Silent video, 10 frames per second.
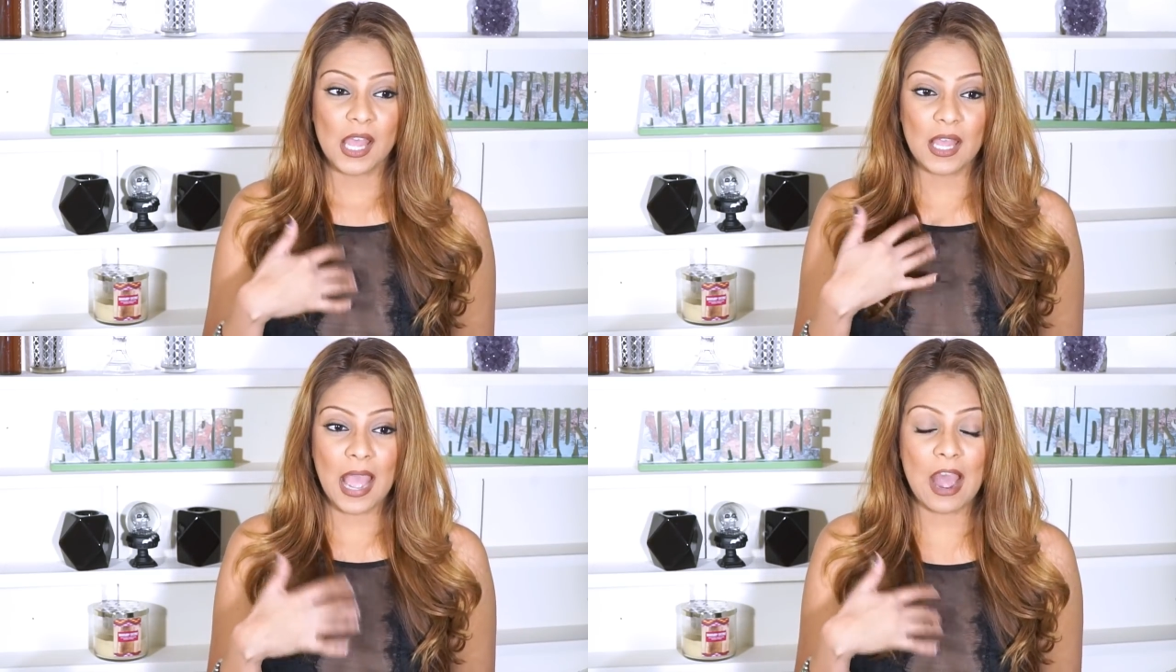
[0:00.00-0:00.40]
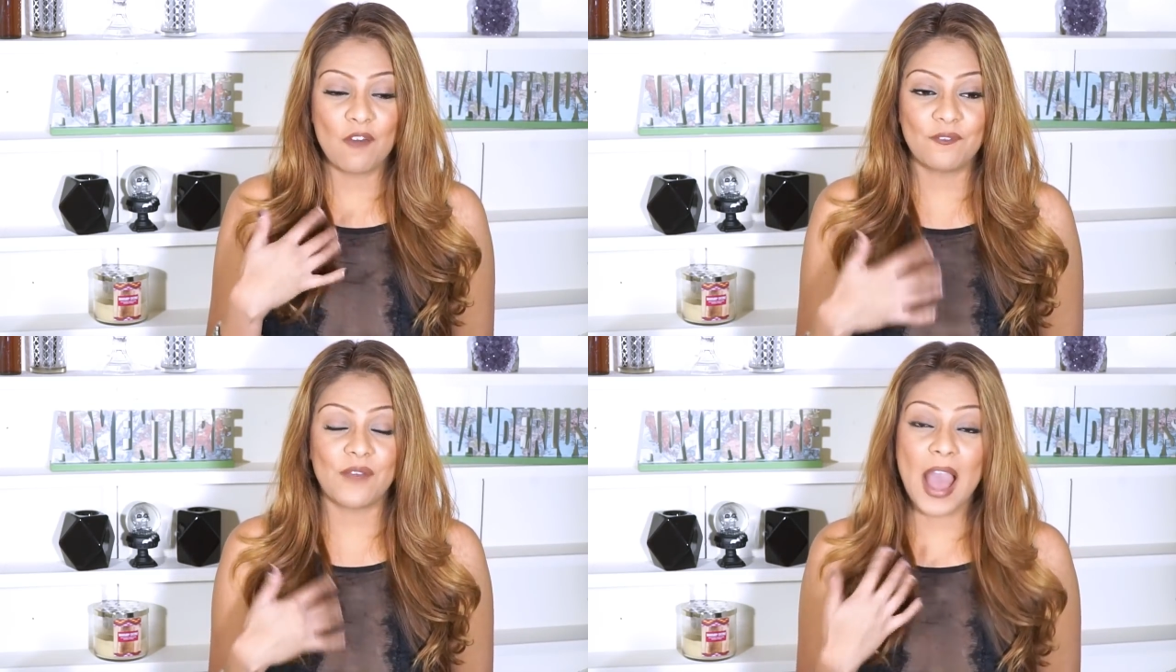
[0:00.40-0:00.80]

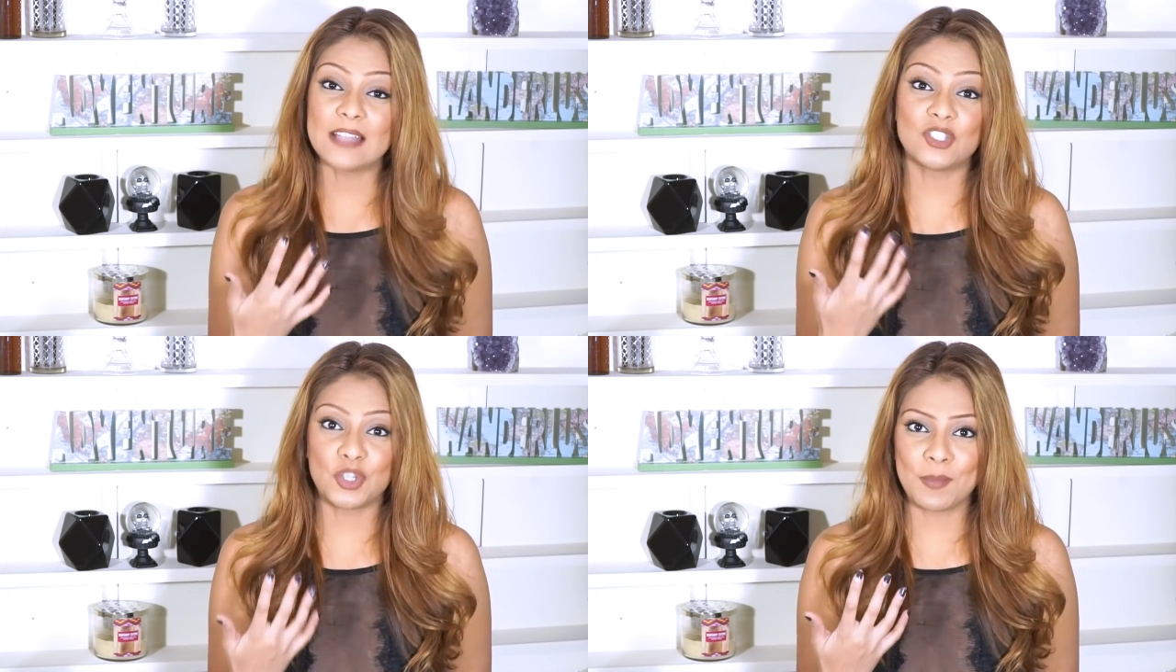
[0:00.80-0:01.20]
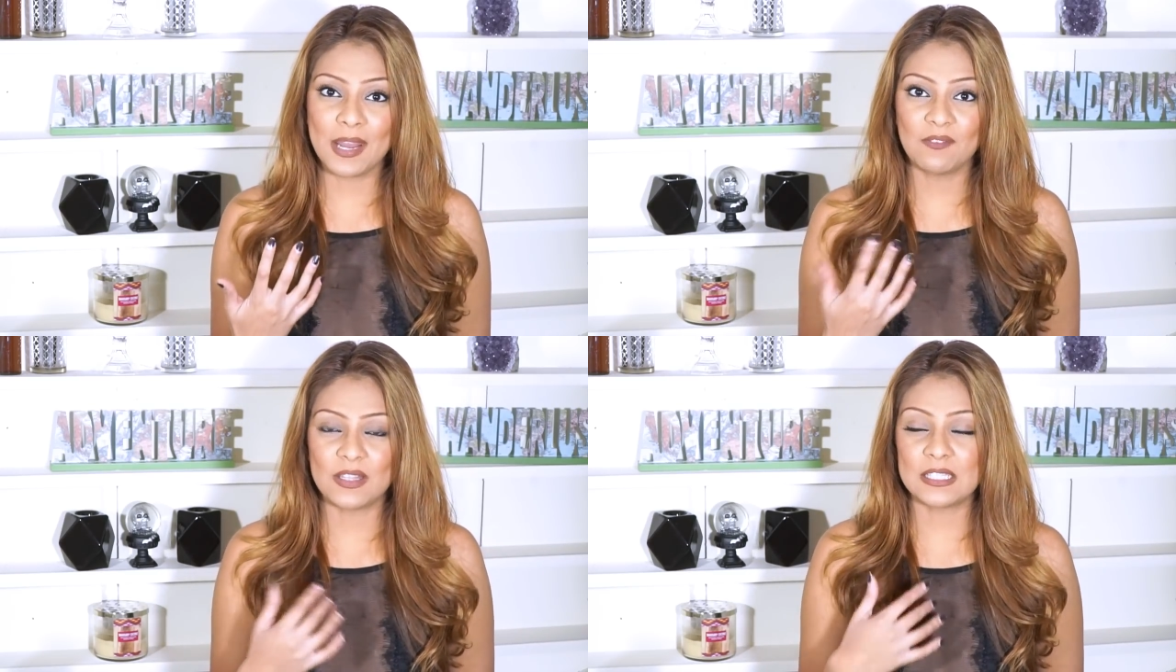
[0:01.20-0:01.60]
how fast you're
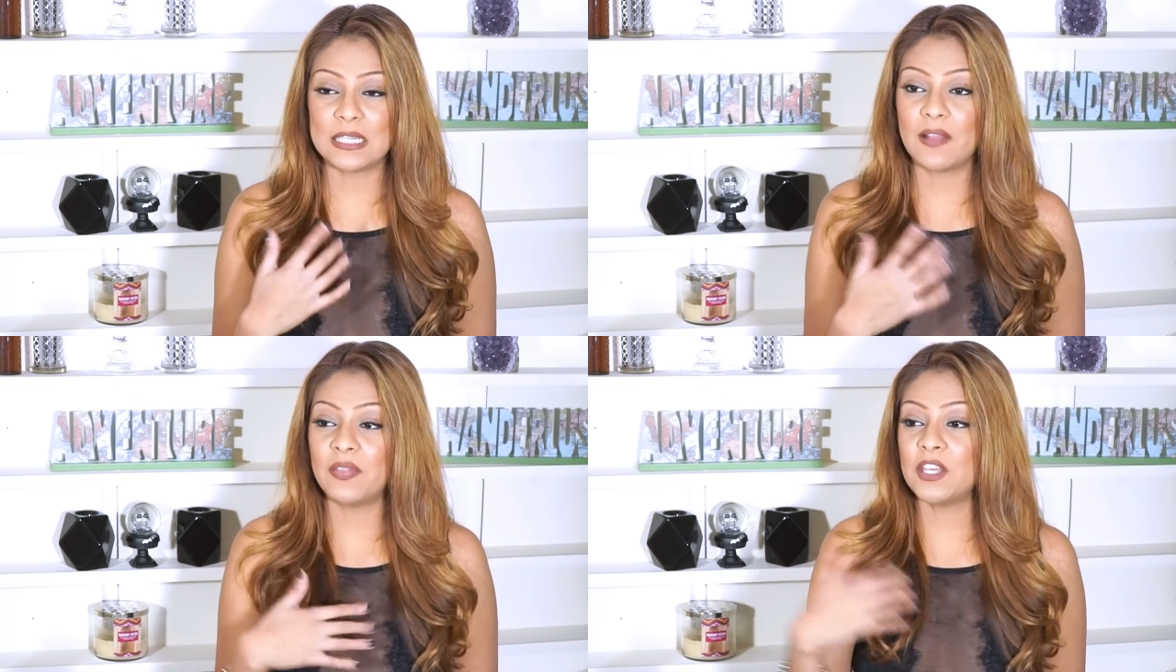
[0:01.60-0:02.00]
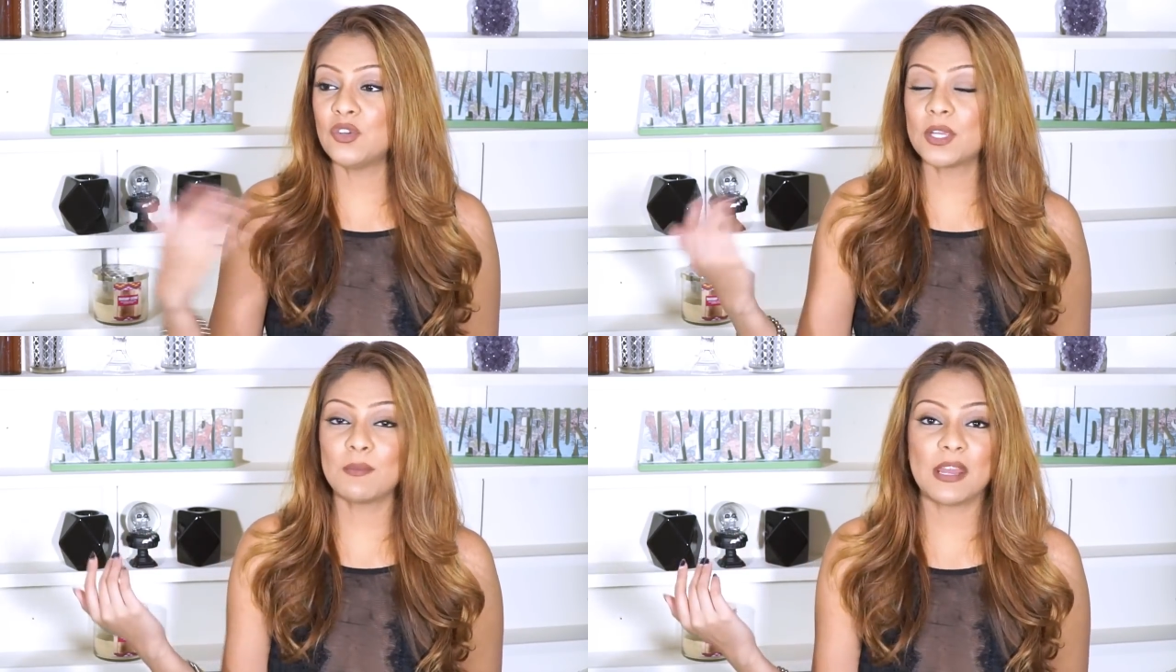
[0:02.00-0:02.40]
manifesting, and then
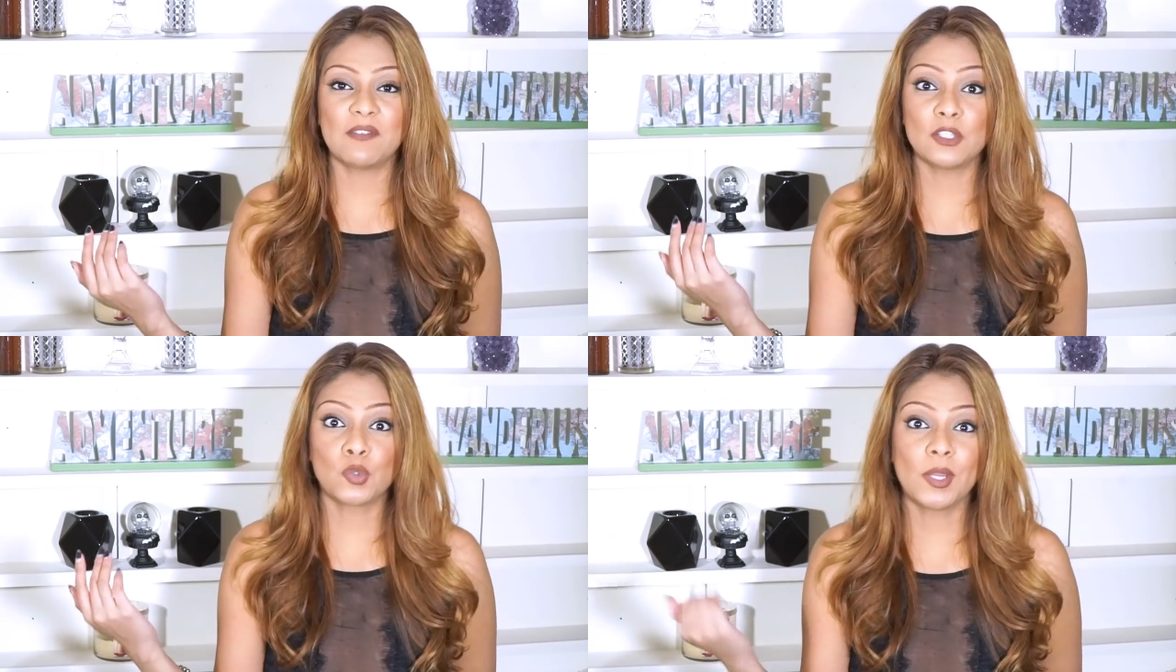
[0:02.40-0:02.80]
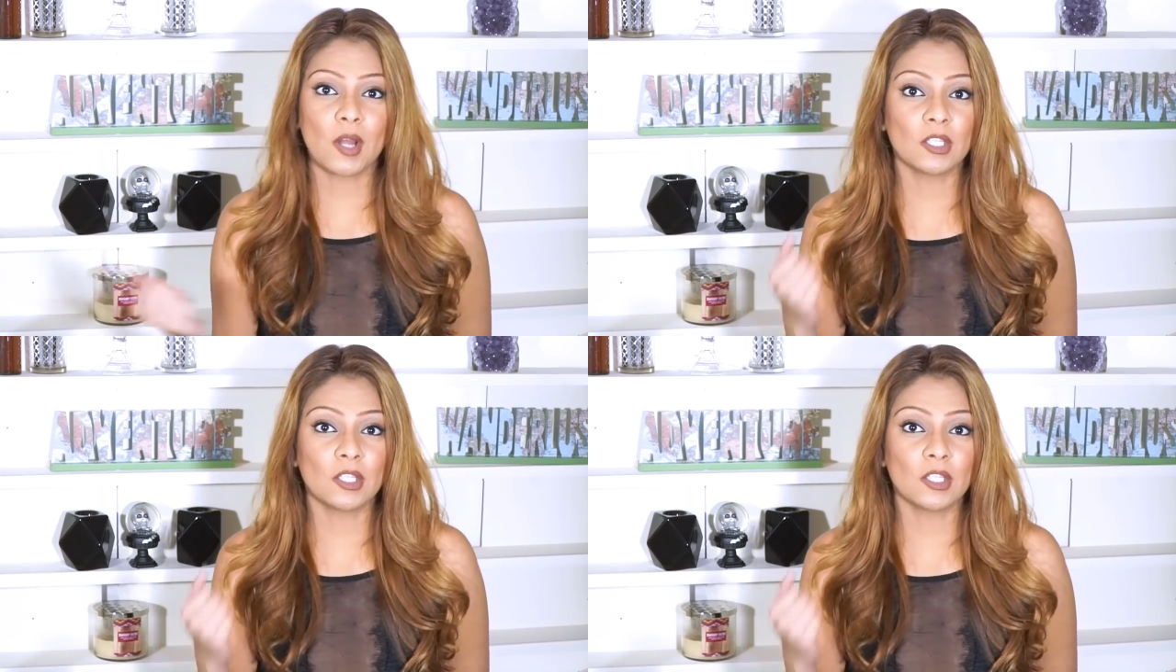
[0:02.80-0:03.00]
you can manifest $20,